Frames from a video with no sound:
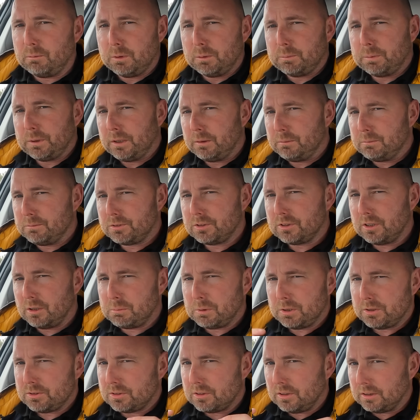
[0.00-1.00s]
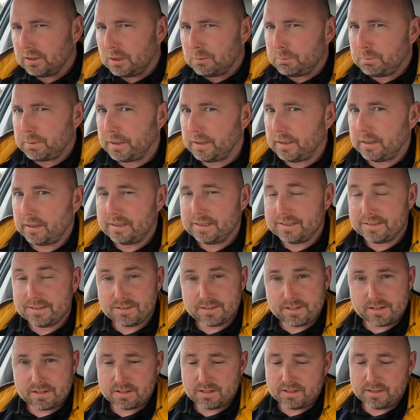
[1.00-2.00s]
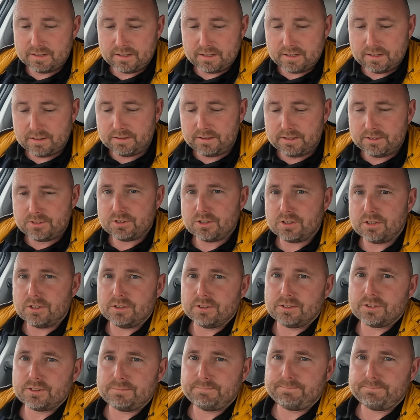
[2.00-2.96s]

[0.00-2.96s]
and we'll put them side by side and compare exactly how they charged.